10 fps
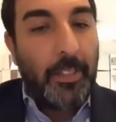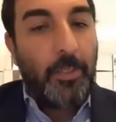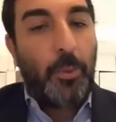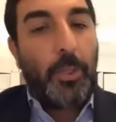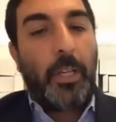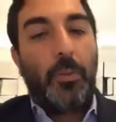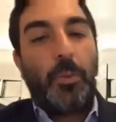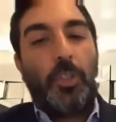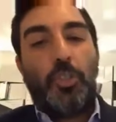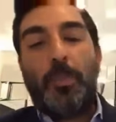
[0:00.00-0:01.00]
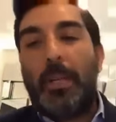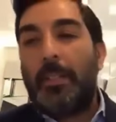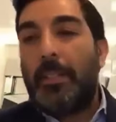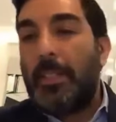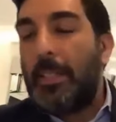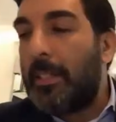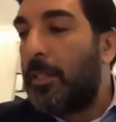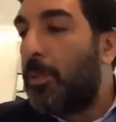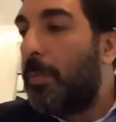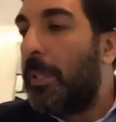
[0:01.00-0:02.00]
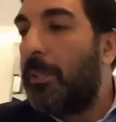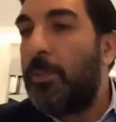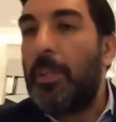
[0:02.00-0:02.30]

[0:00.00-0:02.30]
do an Ilui Nishmat. This lesson would be to